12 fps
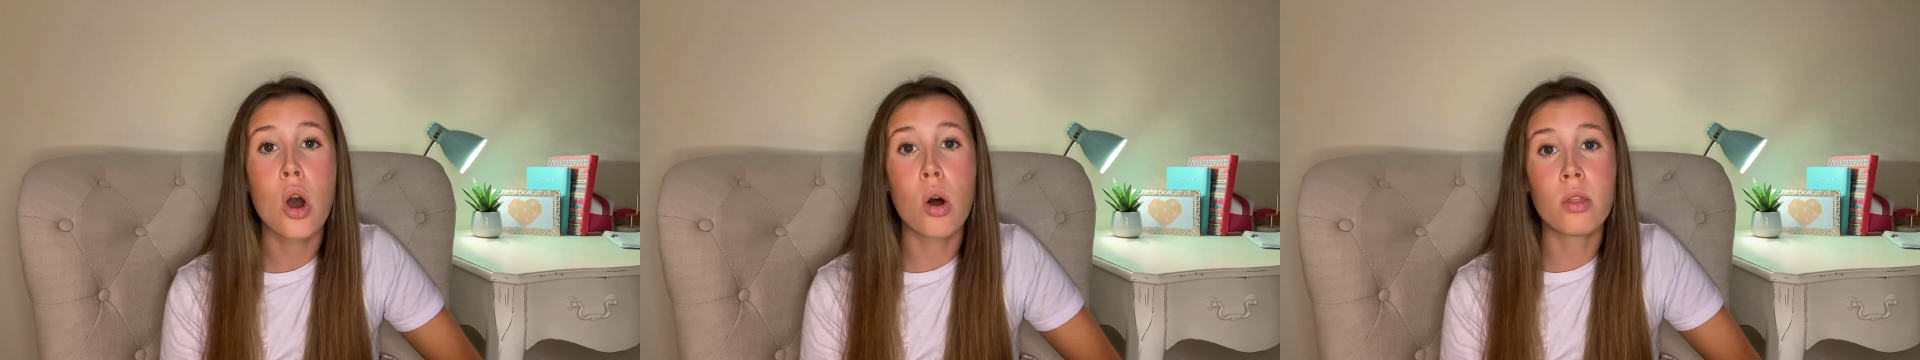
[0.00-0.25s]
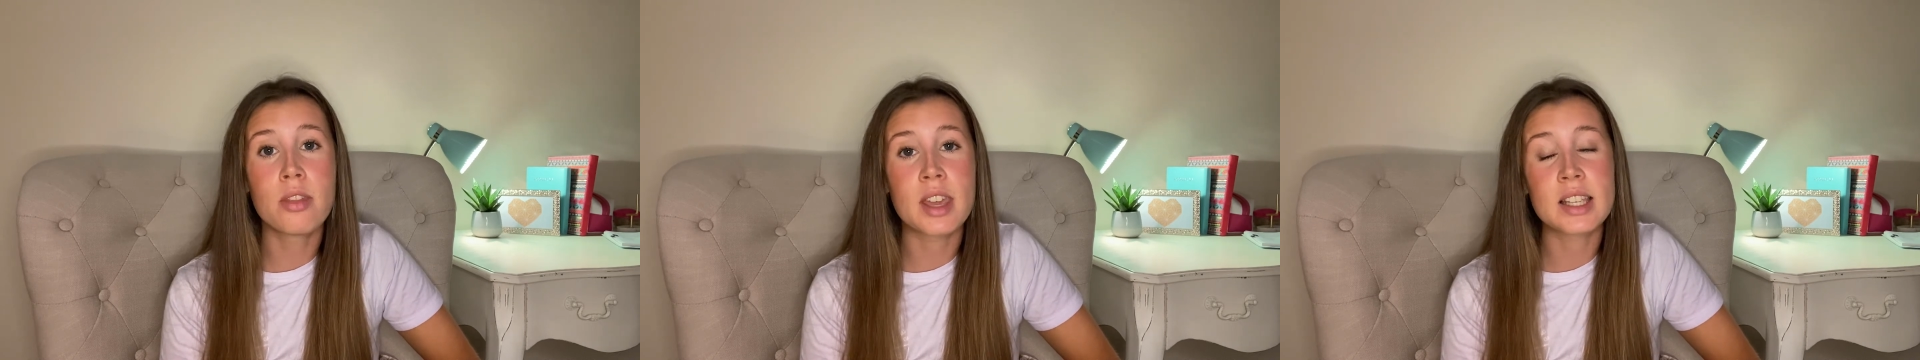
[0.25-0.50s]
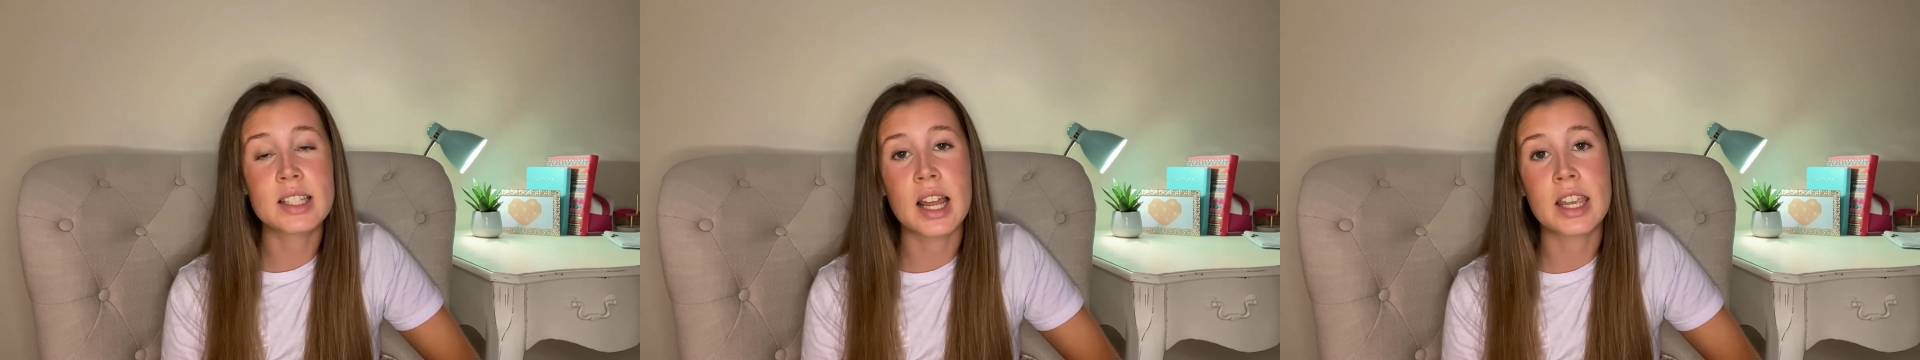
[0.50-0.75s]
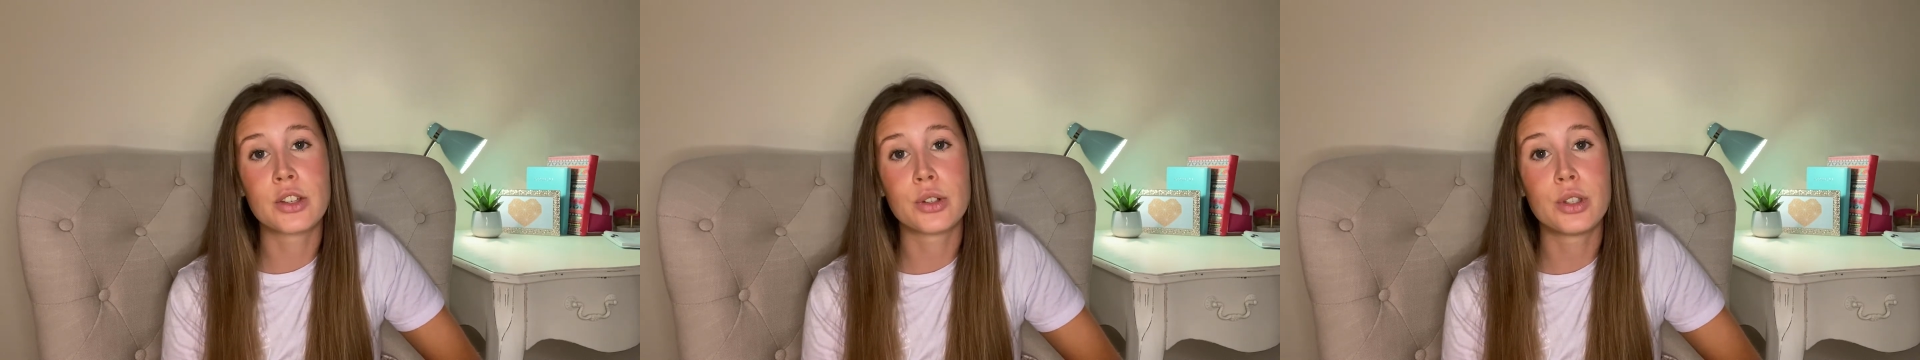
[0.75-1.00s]
on things
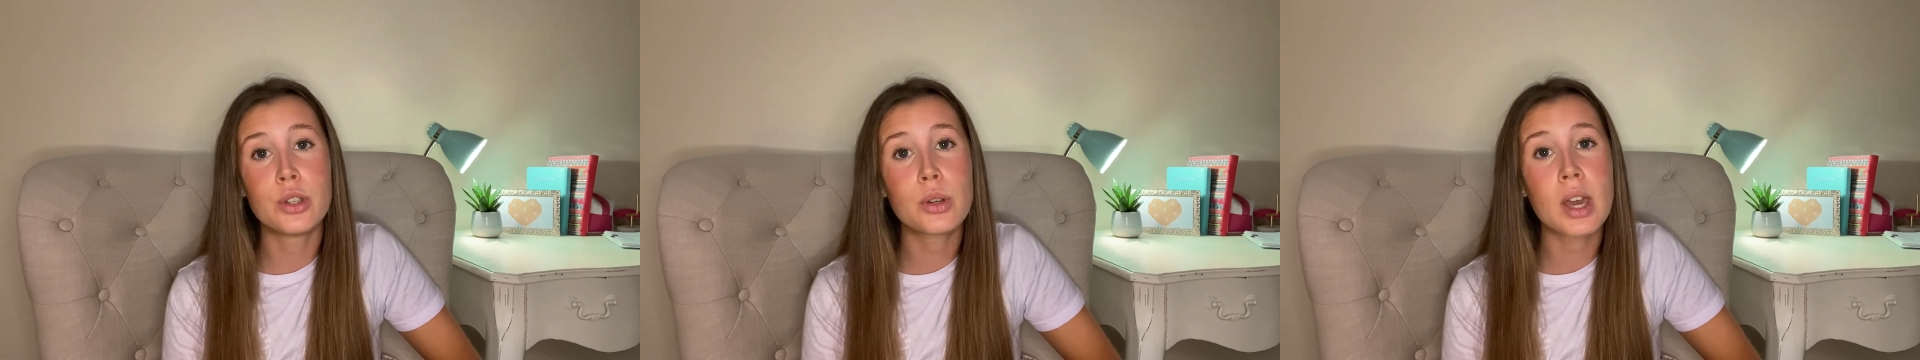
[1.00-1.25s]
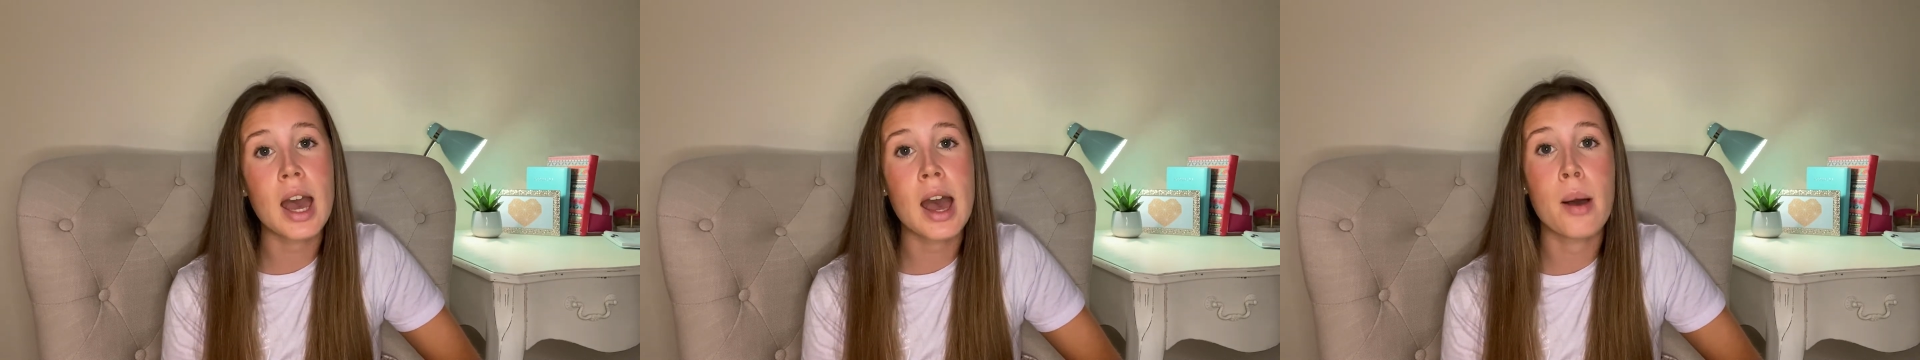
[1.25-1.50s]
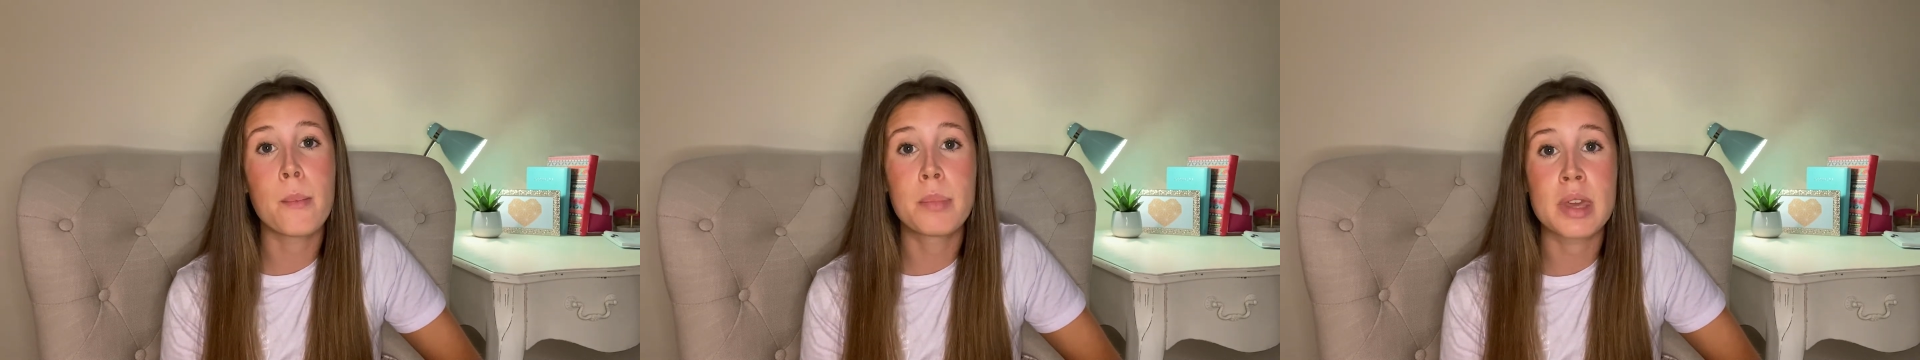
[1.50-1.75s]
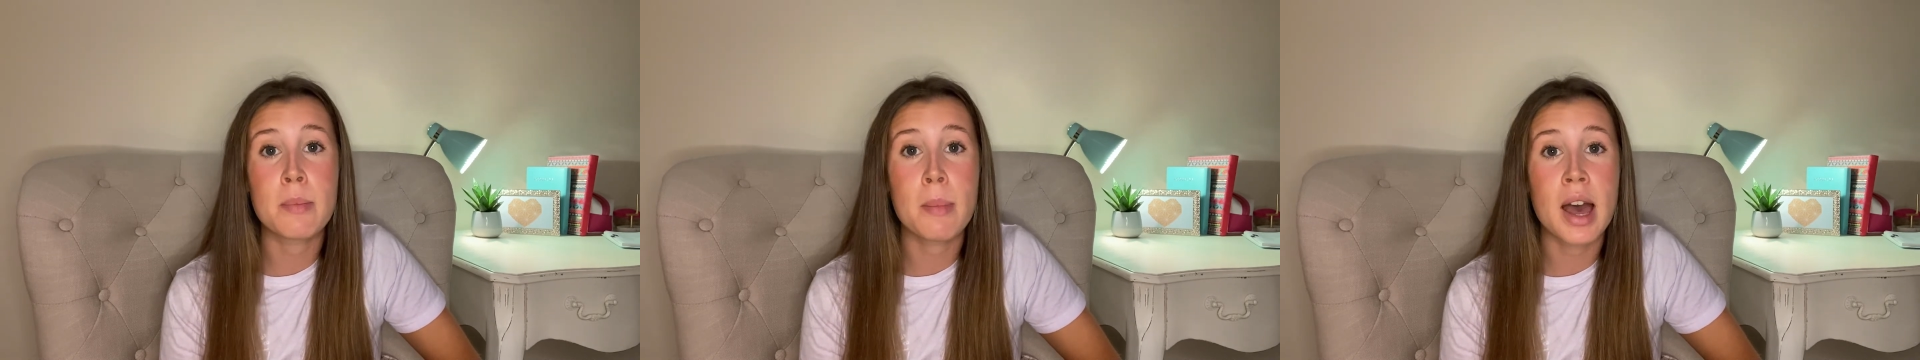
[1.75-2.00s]
like your UCAT,
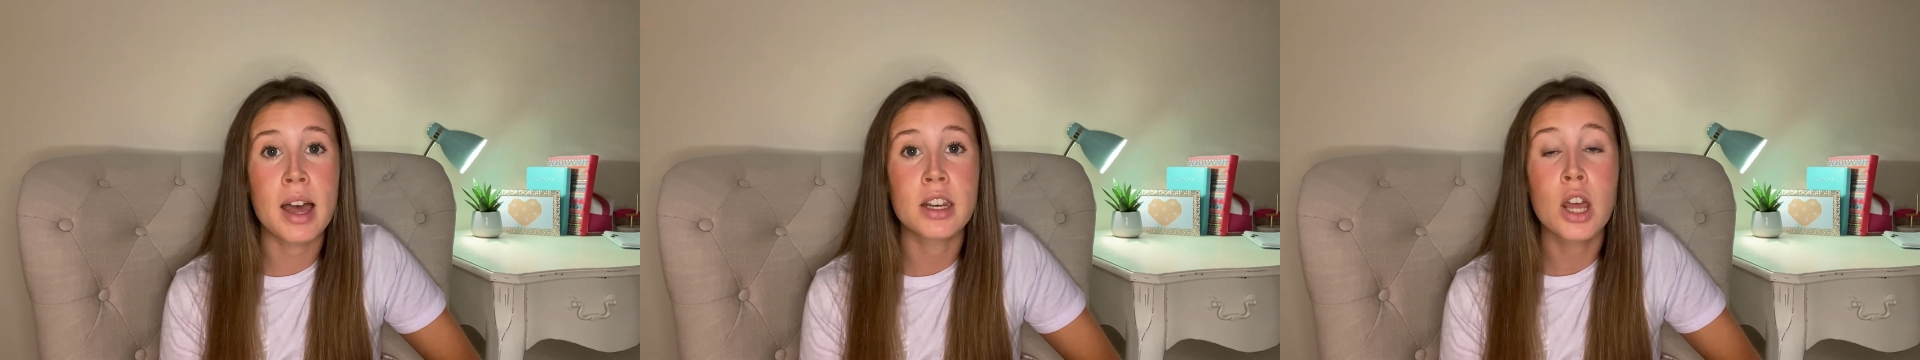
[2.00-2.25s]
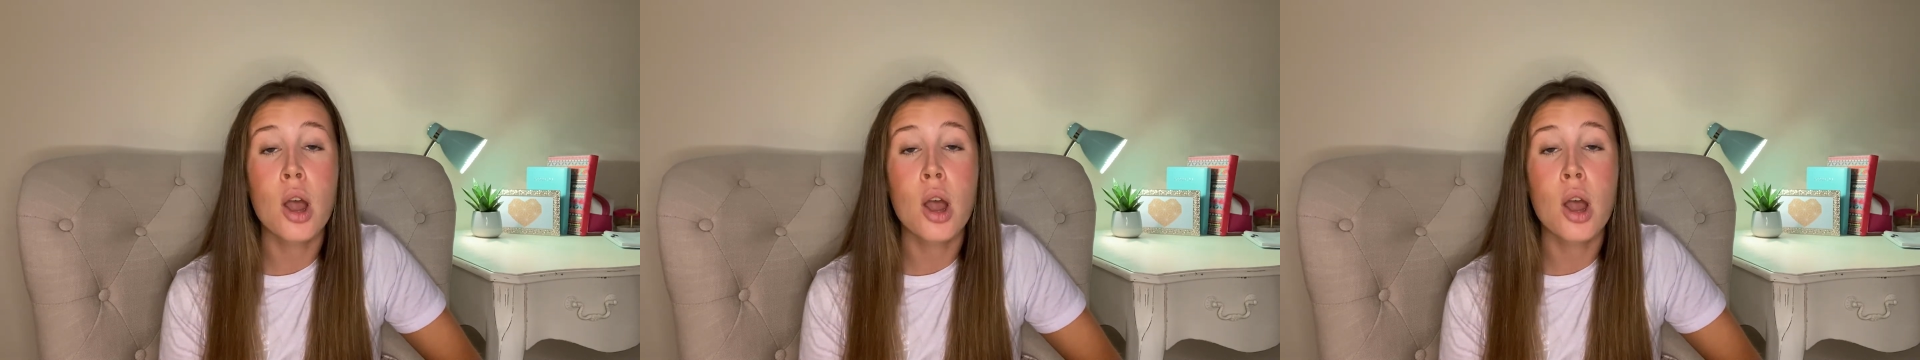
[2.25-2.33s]
BMAT,